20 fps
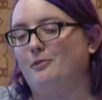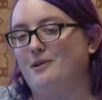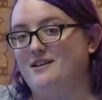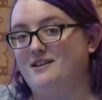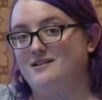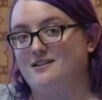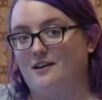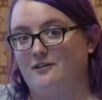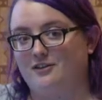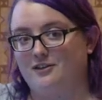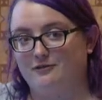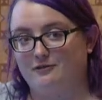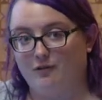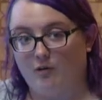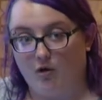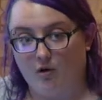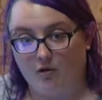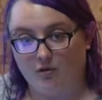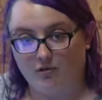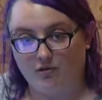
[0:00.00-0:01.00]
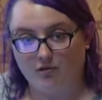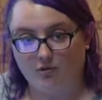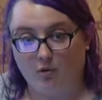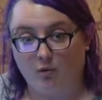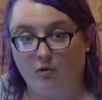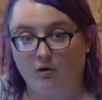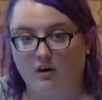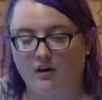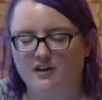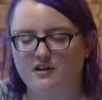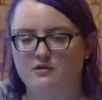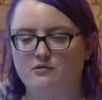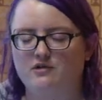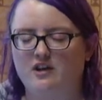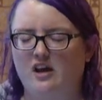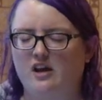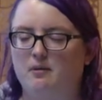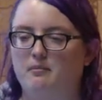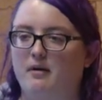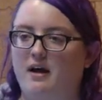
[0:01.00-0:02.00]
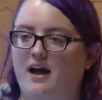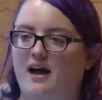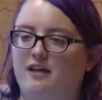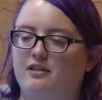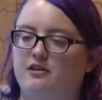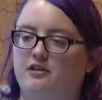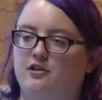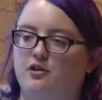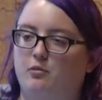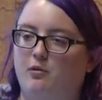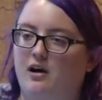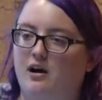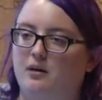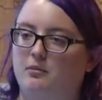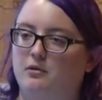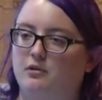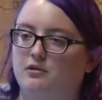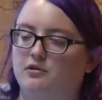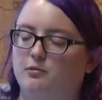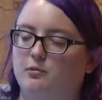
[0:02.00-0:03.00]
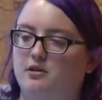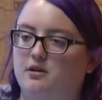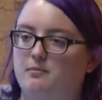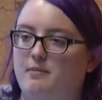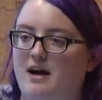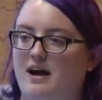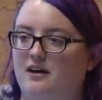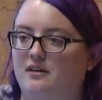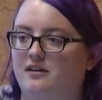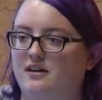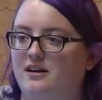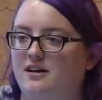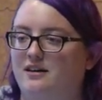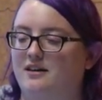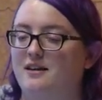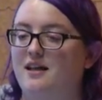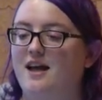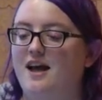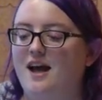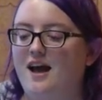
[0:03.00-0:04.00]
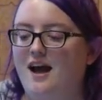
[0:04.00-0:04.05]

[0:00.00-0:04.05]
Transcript: 37 volts or you take a bath in your wearables with the battery in.